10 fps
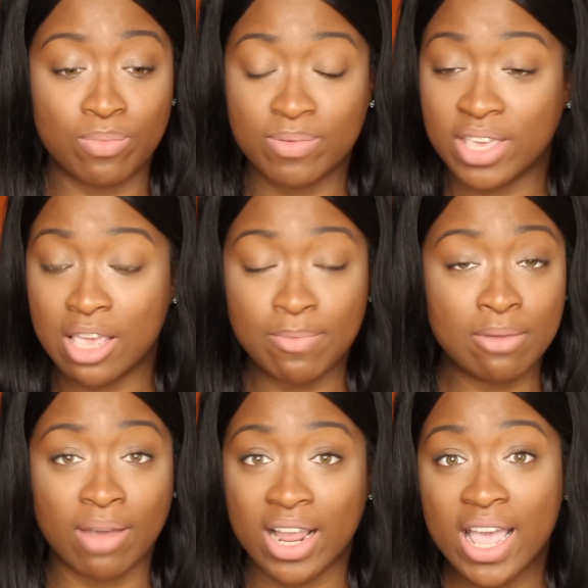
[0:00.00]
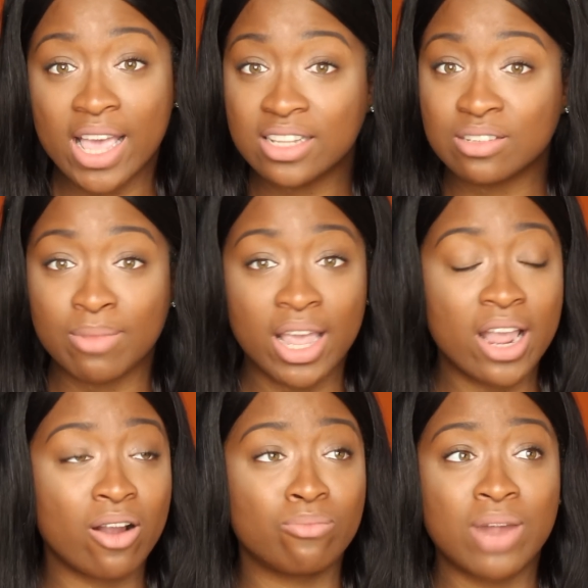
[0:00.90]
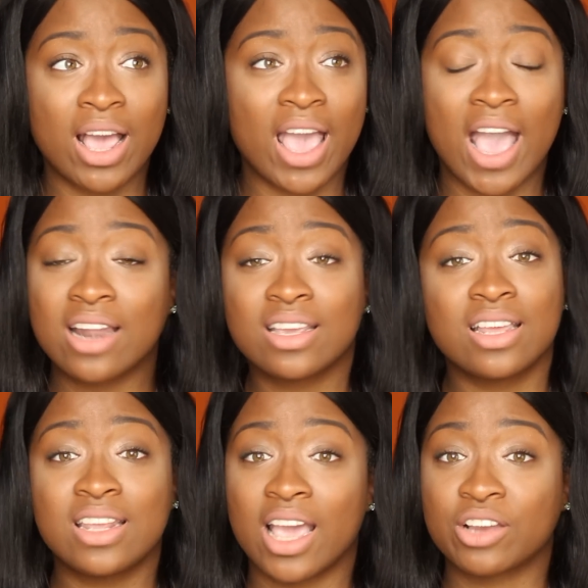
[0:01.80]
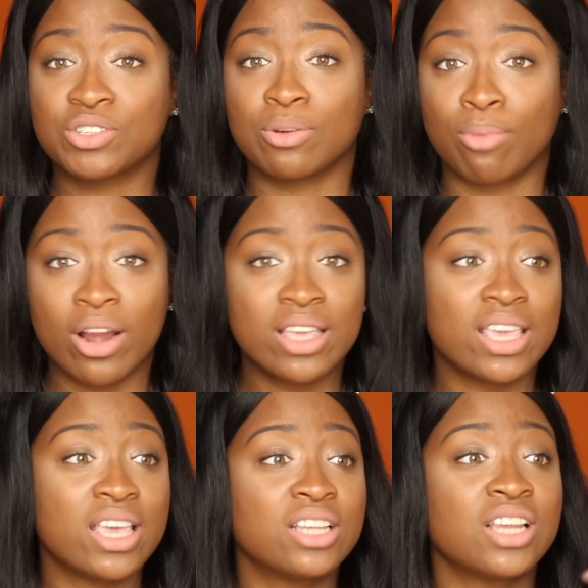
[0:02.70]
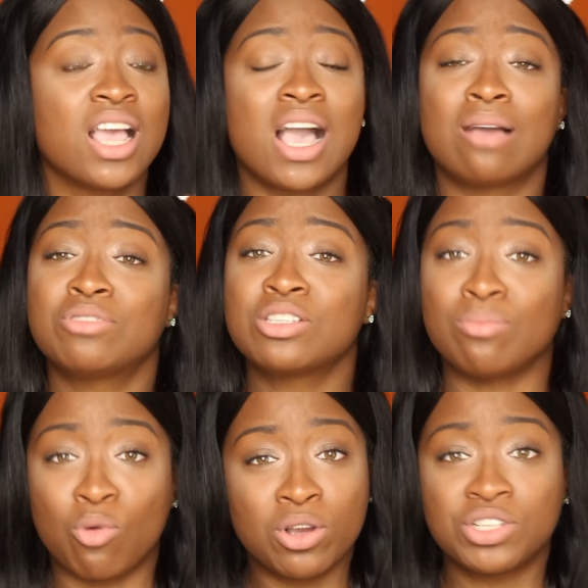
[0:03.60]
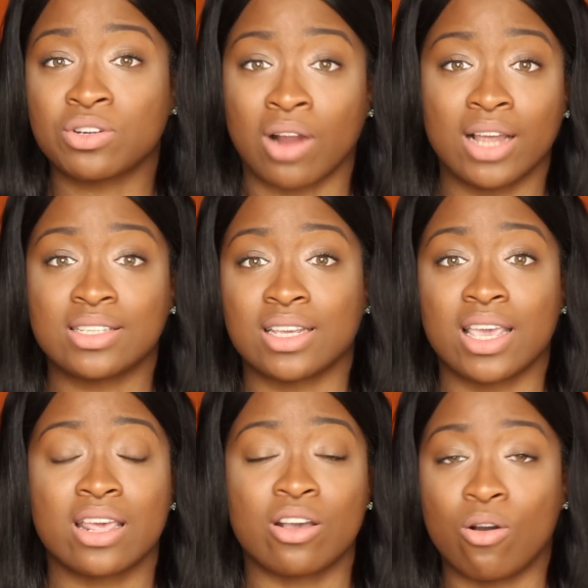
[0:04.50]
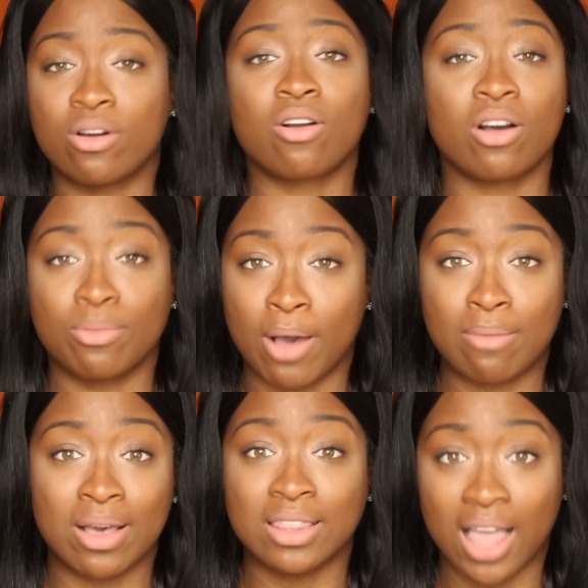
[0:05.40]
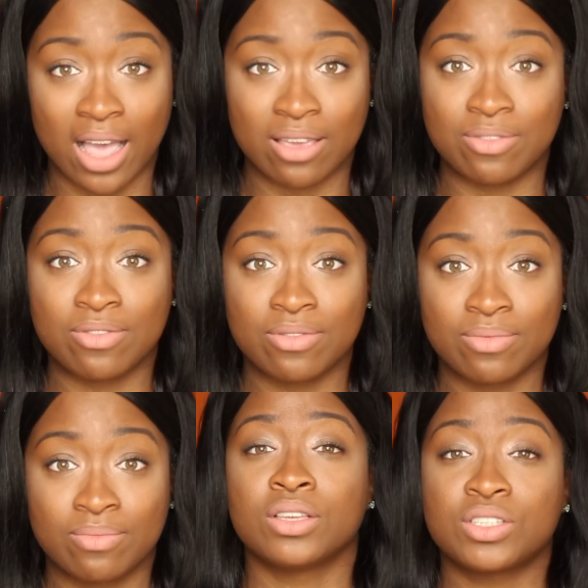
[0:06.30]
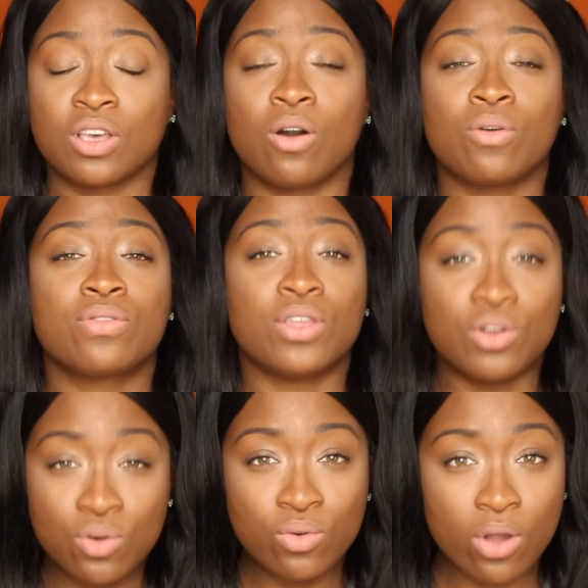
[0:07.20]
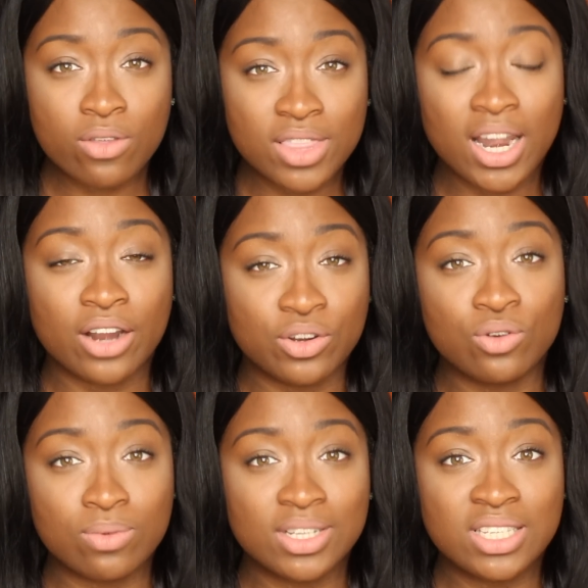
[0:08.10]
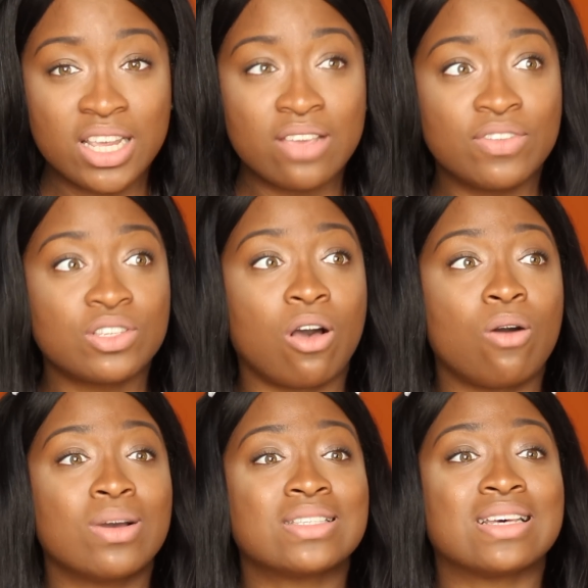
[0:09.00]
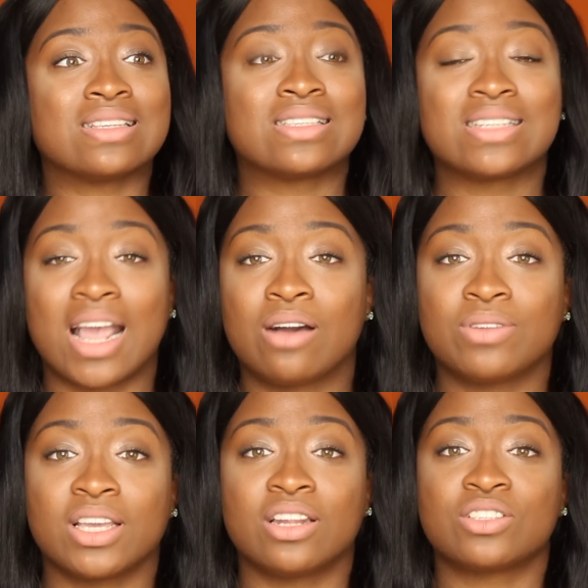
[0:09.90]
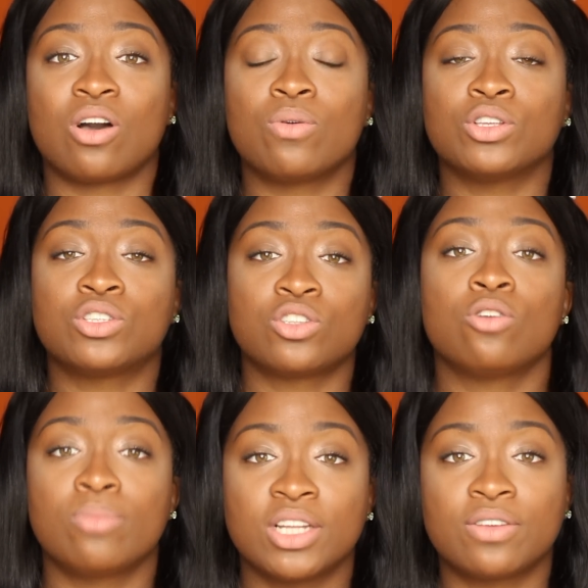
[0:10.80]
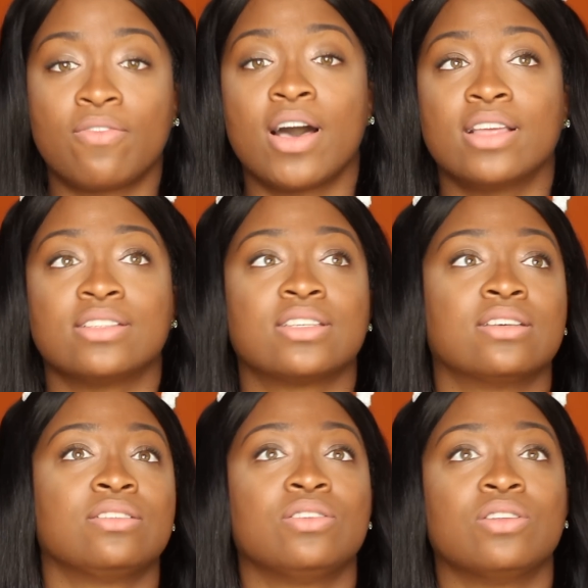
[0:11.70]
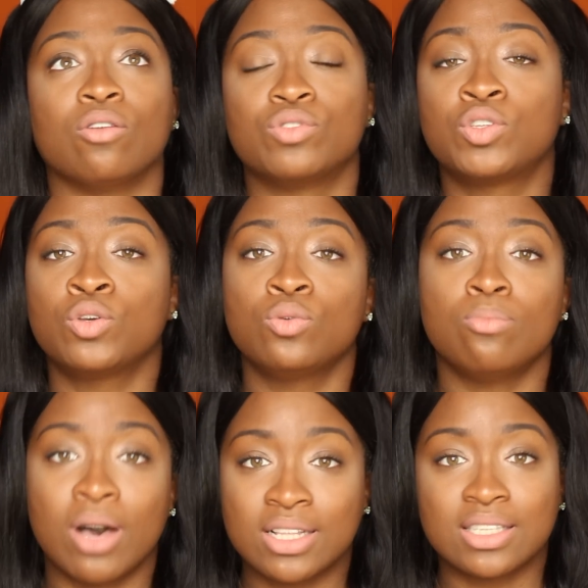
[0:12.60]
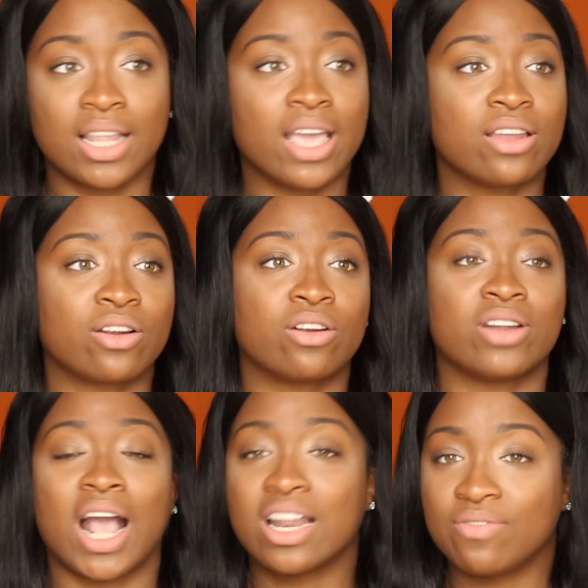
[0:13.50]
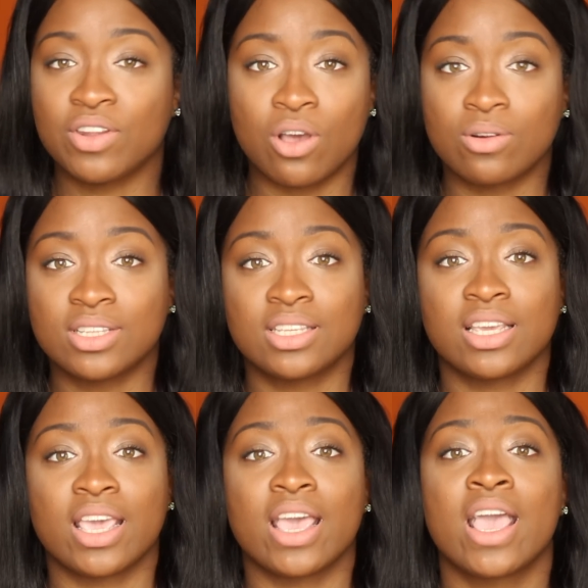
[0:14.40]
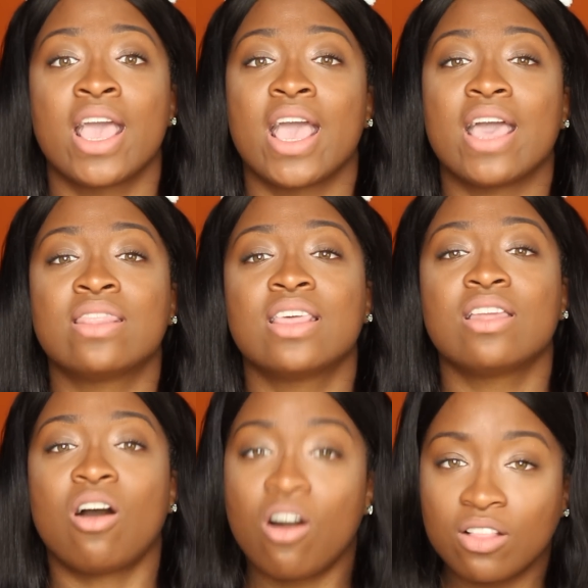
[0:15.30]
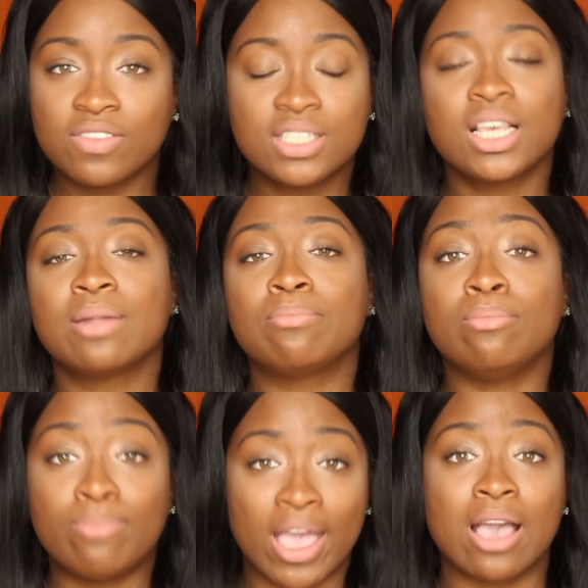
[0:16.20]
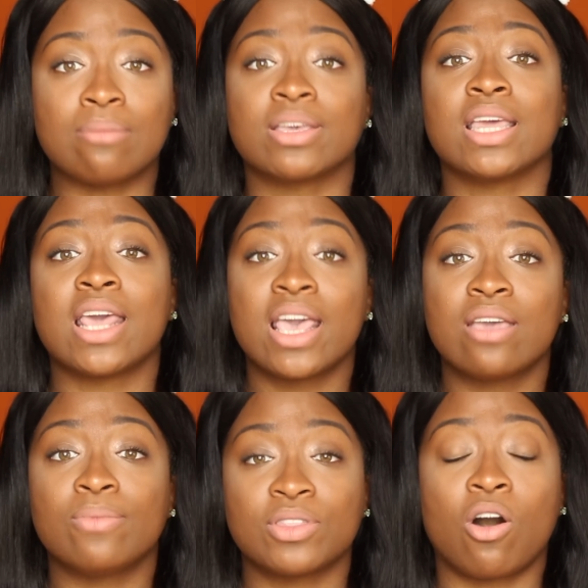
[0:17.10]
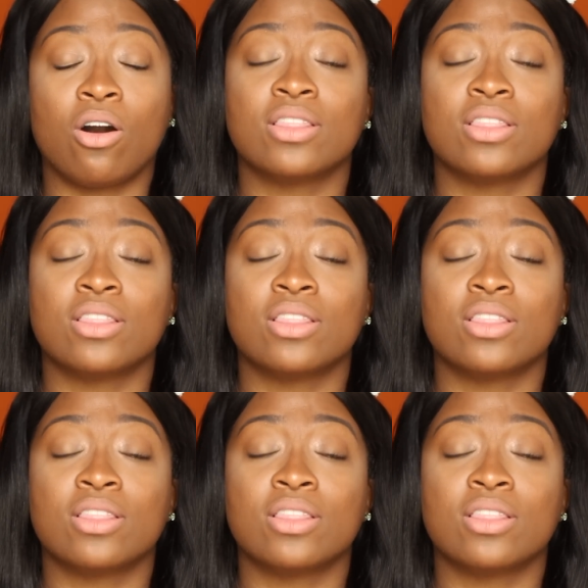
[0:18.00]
keeping my hands in my hair. I'm not adding any extra breakage. I'm just moisturizing it and going on about my life. So the new growth that I do receive is always astounding, and it's always so much fun to, 2 months later, not even noticing it, and then all of a sudden, bam, get hit with all